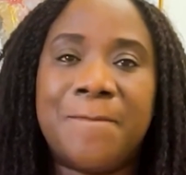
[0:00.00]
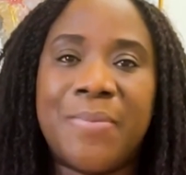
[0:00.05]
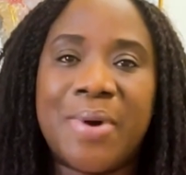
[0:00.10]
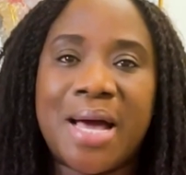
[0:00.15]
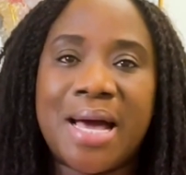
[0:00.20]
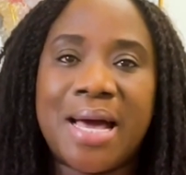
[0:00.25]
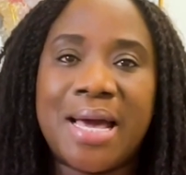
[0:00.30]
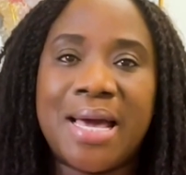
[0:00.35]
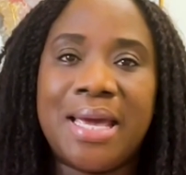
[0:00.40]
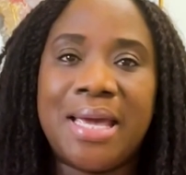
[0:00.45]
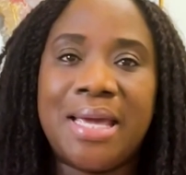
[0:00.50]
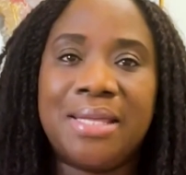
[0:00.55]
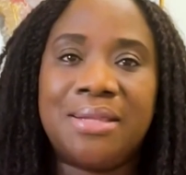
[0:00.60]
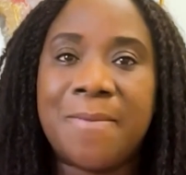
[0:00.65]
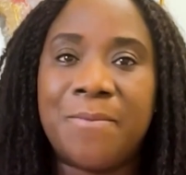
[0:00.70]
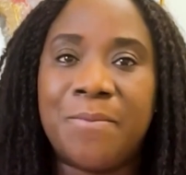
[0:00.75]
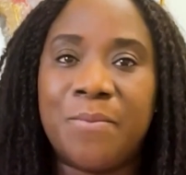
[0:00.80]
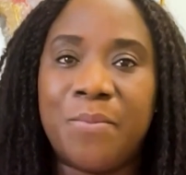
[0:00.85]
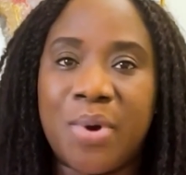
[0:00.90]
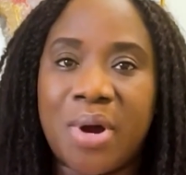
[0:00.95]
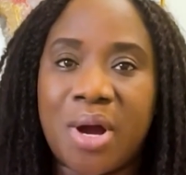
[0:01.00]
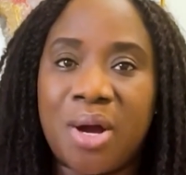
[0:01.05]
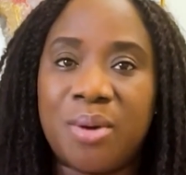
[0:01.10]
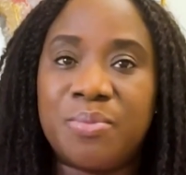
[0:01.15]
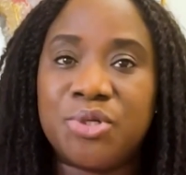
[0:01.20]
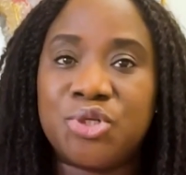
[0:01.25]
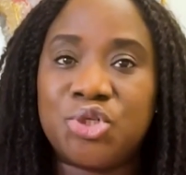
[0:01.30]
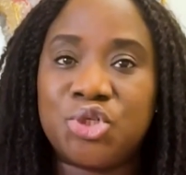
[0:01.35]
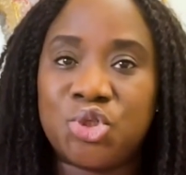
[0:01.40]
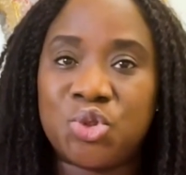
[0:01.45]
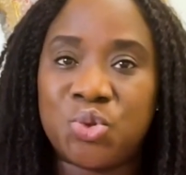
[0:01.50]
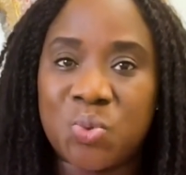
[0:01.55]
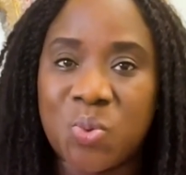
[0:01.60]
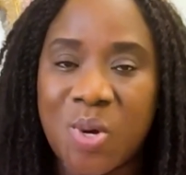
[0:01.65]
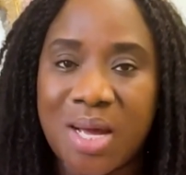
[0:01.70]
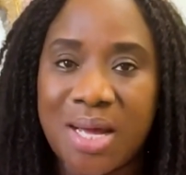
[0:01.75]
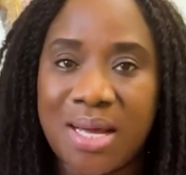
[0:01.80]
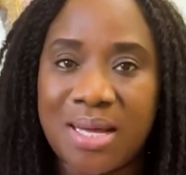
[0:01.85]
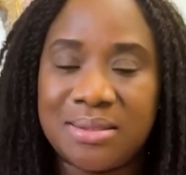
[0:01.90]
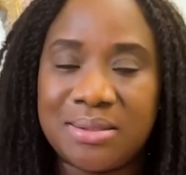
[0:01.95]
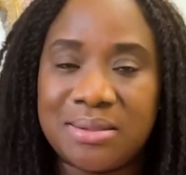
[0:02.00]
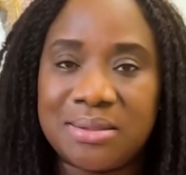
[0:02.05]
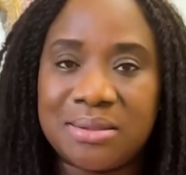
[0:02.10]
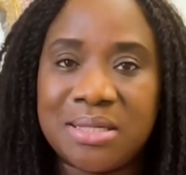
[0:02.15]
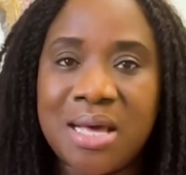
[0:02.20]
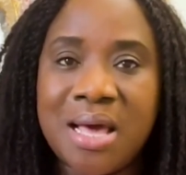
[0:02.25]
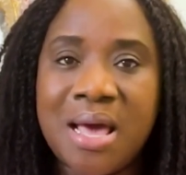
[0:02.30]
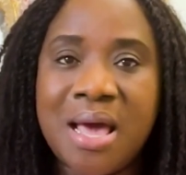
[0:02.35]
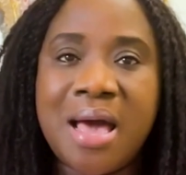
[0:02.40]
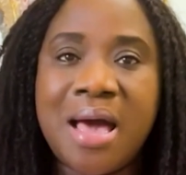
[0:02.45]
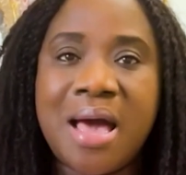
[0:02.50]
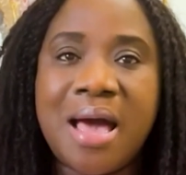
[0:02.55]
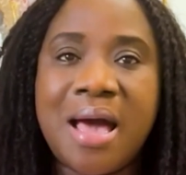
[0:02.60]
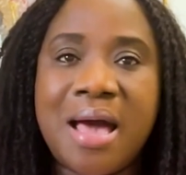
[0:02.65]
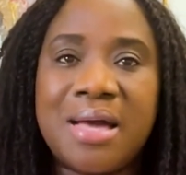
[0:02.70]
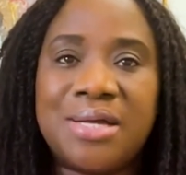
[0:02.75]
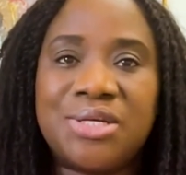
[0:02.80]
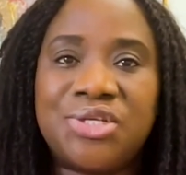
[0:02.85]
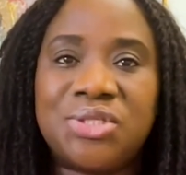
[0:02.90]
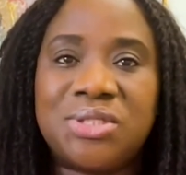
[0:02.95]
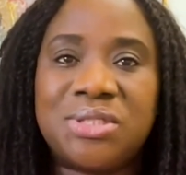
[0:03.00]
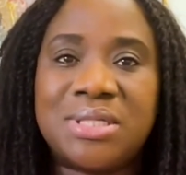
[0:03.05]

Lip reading: by Bob Schwartz, and she